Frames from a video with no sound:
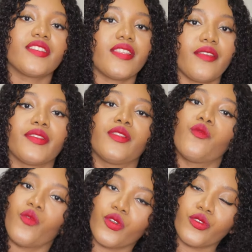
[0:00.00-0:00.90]
is definitely
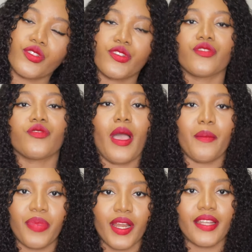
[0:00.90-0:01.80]
one lotion to
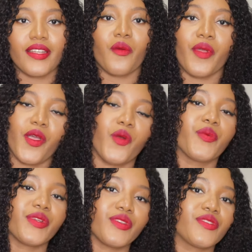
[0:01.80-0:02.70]
apply that will help
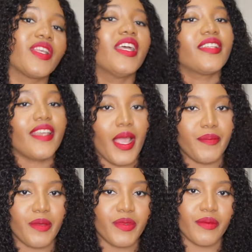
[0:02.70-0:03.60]
reduce the
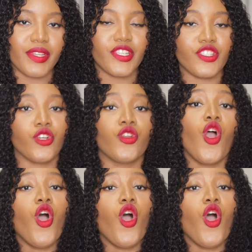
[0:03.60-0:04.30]
hyperpigmentation